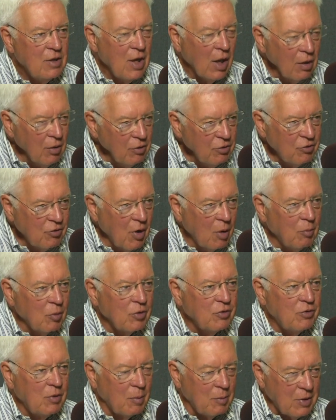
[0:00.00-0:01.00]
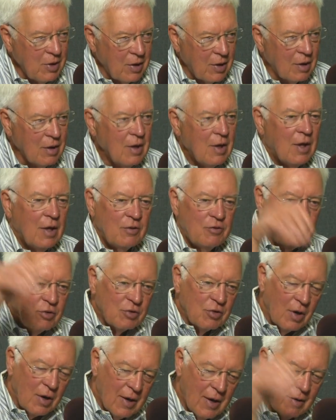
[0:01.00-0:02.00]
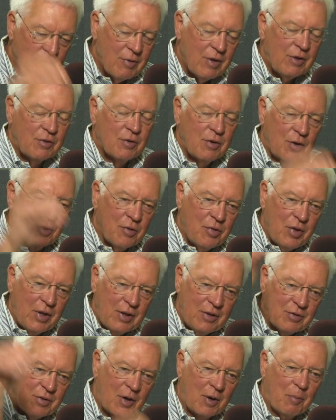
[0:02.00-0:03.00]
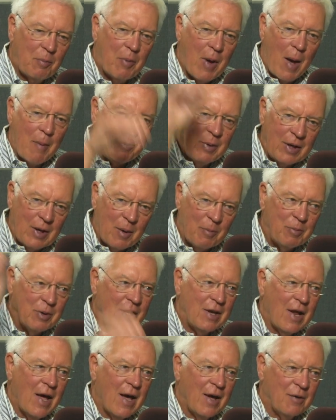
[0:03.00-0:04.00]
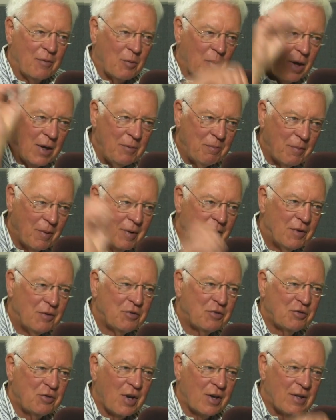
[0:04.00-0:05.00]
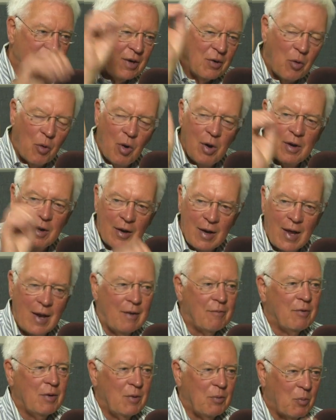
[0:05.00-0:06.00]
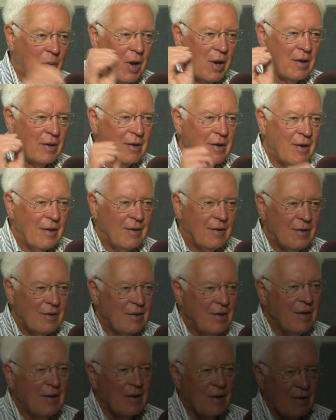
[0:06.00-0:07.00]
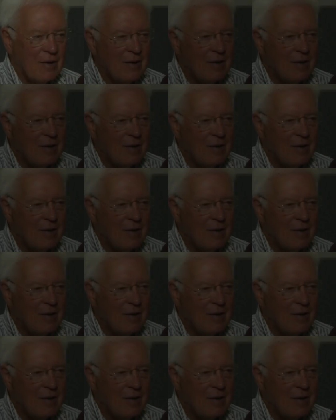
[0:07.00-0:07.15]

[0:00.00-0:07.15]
Yellowstone will still be there. It's just going to have these little things that are bopping up and down, right? Sucking oil out of it. Yeah.